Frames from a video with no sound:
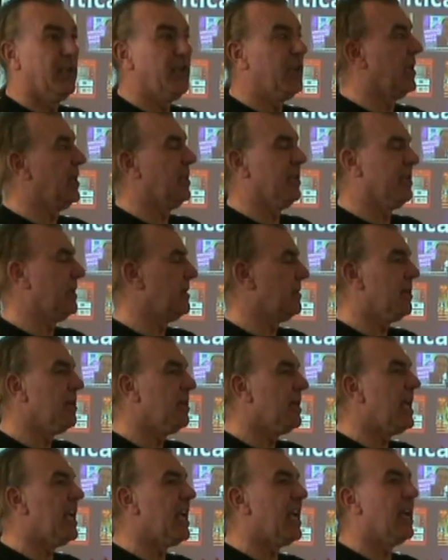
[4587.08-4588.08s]
You, that's just
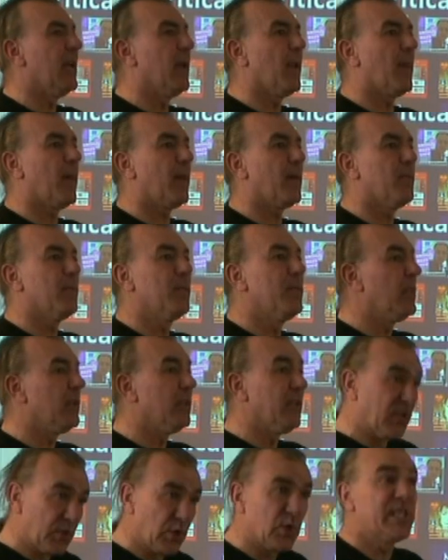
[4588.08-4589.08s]
to
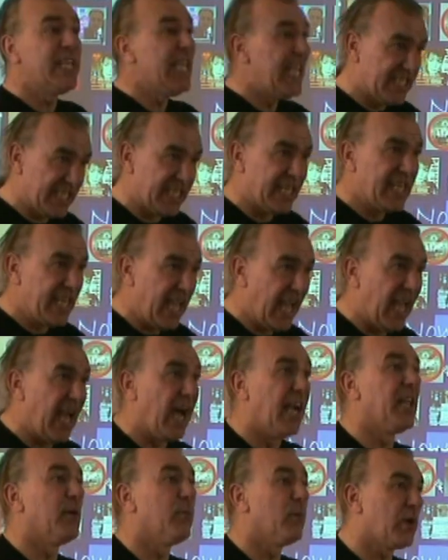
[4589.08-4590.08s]
ingest. Just eating,
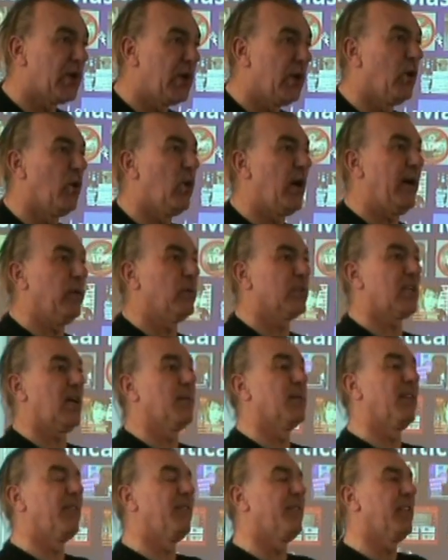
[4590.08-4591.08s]
yeah, and it will cure
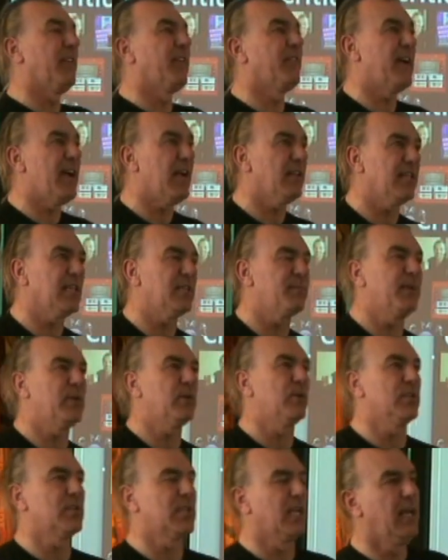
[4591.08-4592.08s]
outside. They found this
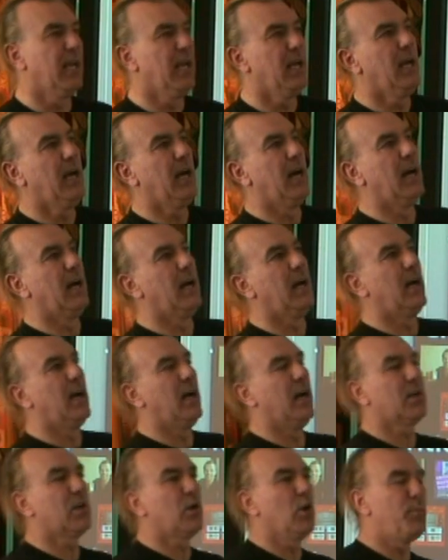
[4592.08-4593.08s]
because
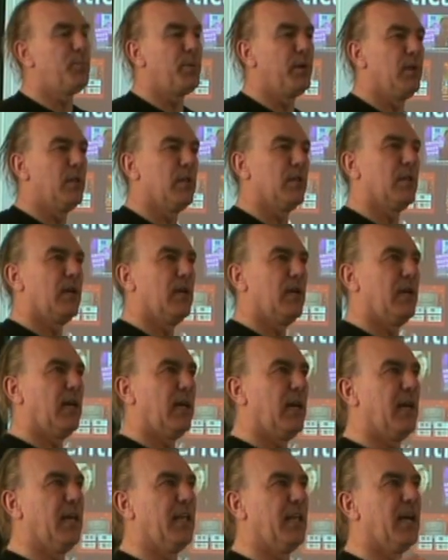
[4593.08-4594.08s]
a couple,
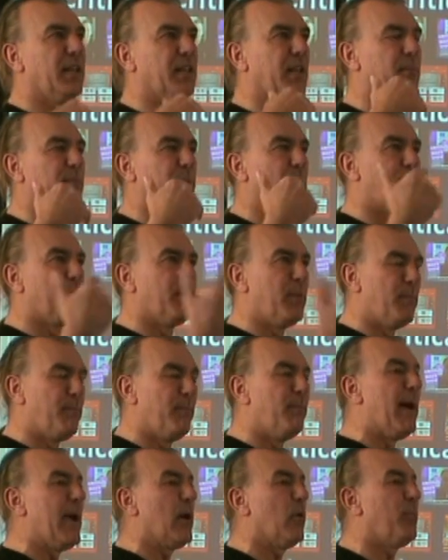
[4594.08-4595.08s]
and
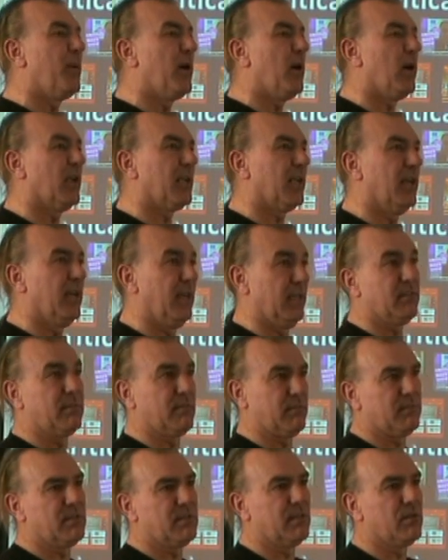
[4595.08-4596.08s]
the male partner
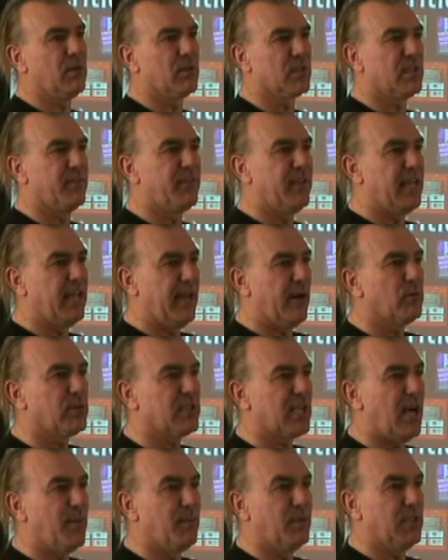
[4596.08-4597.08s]
got severe
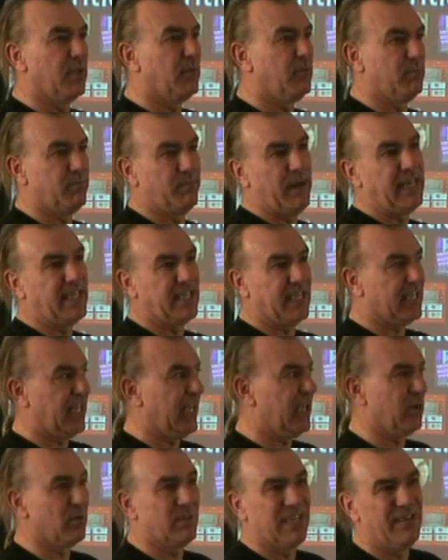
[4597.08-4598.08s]
Alzheimer's and
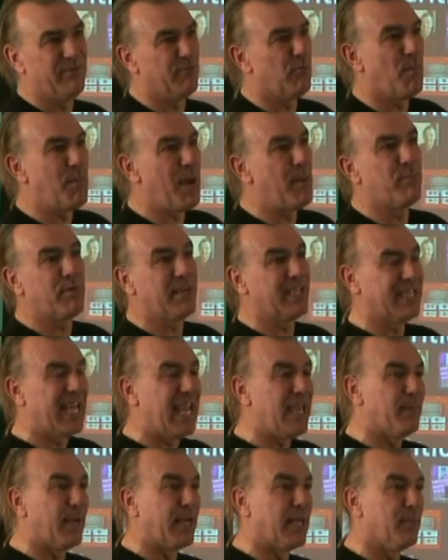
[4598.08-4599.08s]
basically couldn't even remember his
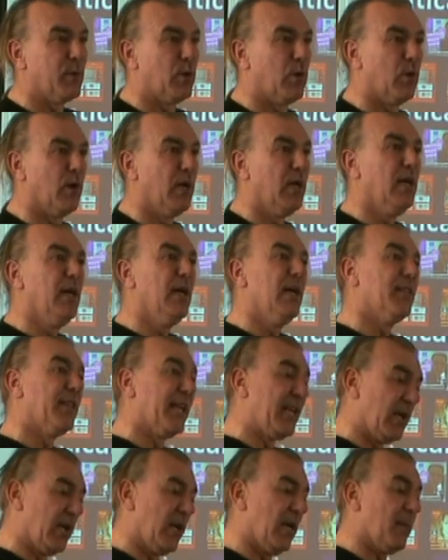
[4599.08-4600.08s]
name anymore.
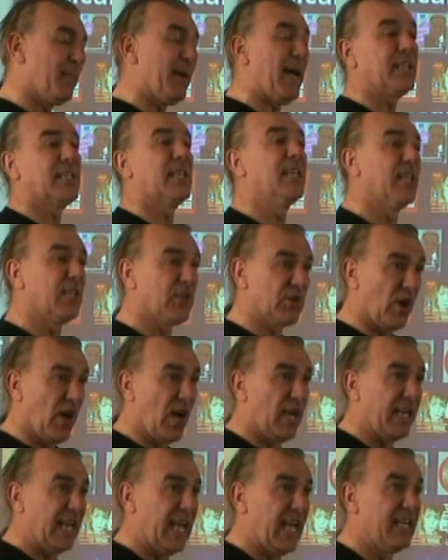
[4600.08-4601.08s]
They'd heard about it, they
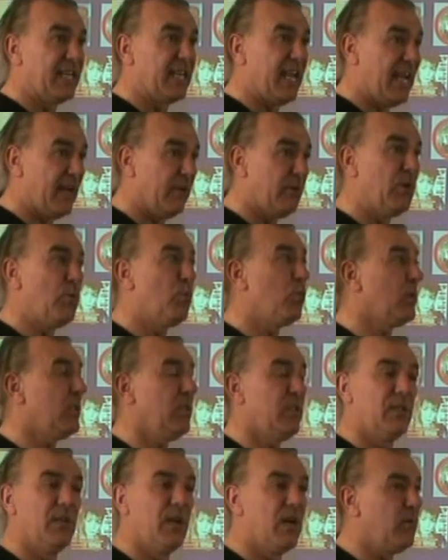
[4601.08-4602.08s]
tried it, and now you
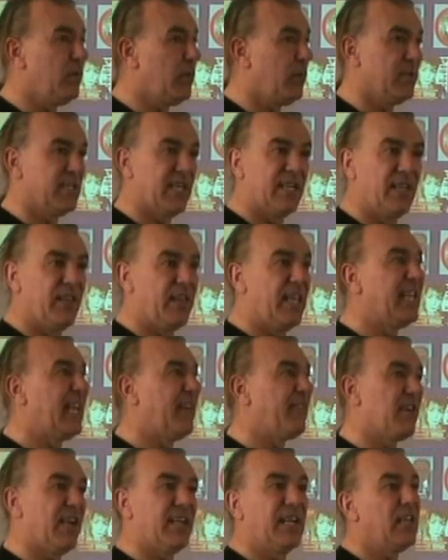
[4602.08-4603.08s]
wouldn't know there was anything, he'd
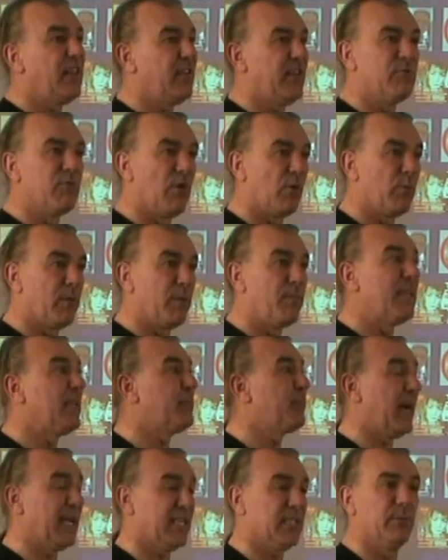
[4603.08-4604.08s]
ever had anything wrong with him.
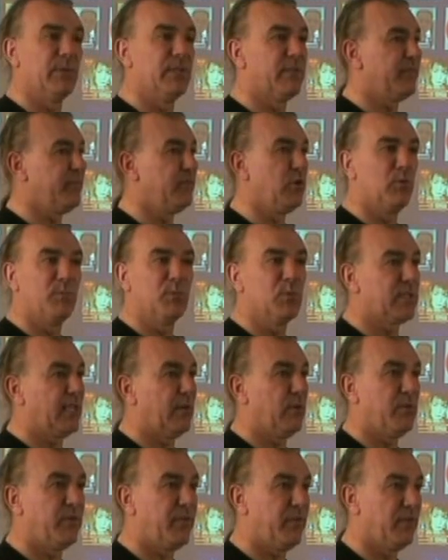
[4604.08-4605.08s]
He's back to his normal
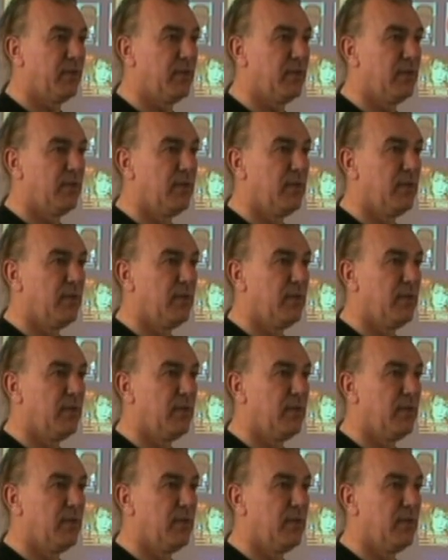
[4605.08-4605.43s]
self.